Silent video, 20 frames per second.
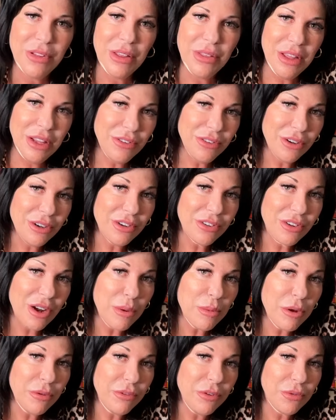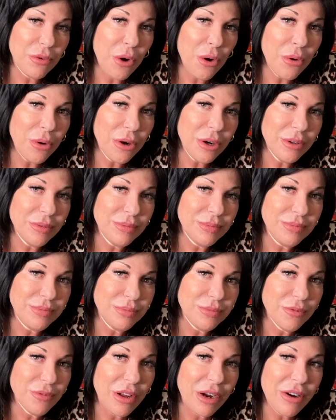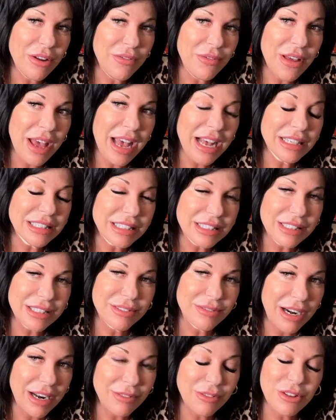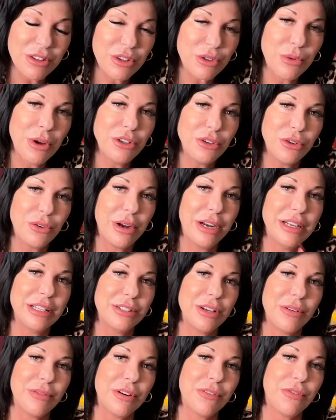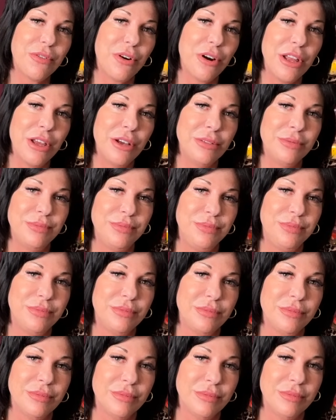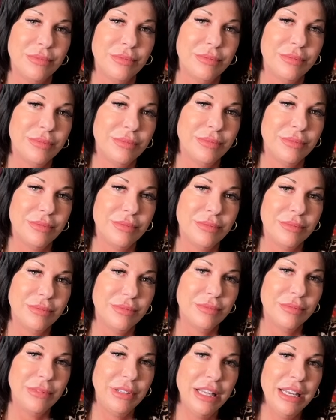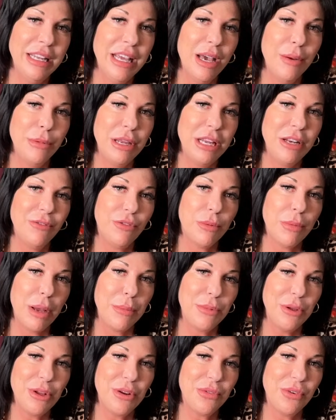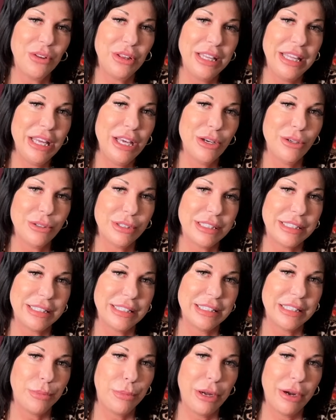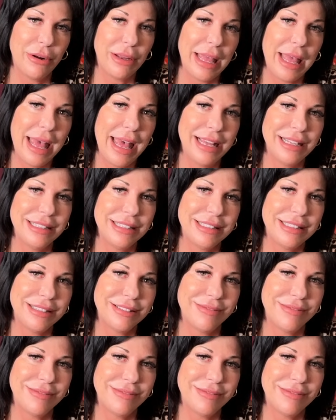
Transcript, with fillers: Things are going to start moving forward very fast, right after this retrograde is over for you. Incoming for my beautiful Leos, spirit guides.